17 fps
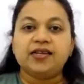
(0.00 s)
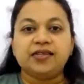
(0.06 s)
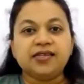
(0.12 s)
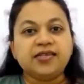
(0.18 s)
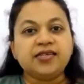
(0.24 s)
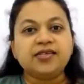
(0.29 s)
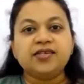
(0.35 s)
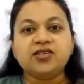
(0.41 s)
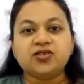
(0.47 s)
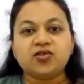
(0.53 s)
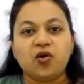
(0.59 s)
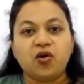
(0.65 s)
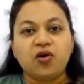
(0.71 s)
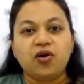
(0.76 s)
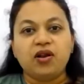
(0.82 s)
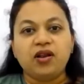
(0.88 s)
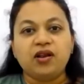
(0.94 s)
This is
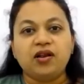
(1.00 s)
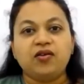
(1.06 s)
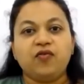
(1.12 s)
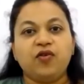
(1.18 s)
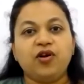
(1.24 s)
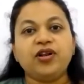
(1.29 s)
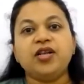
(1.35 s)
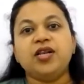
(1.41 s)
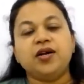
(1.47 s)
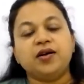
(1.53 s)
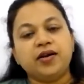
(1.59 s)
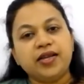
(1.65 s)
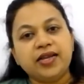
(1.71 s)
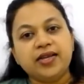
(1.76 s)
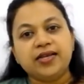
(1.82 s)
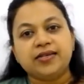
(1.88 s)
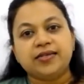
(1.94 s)
all what
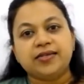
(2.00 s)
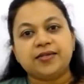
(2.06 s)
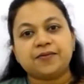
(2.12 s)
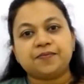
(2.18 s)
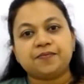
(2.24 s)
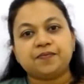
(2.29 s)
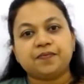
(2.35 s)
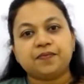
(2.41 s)
learning is.